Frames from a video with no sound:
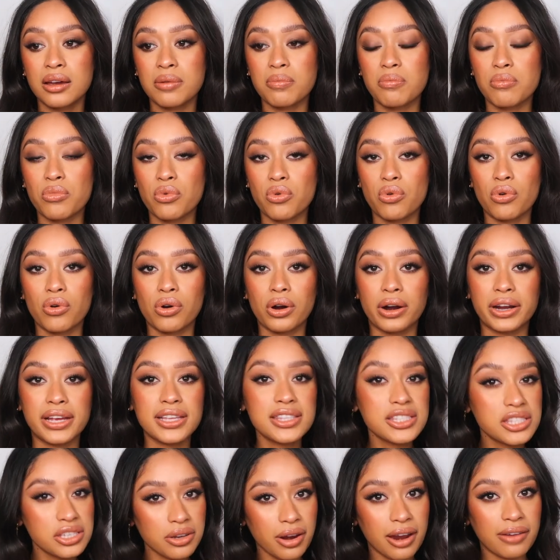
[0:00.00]
more
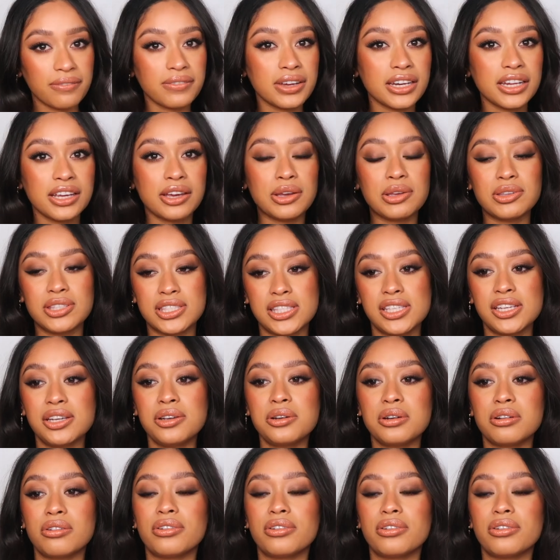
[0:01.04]
Instagram videos too.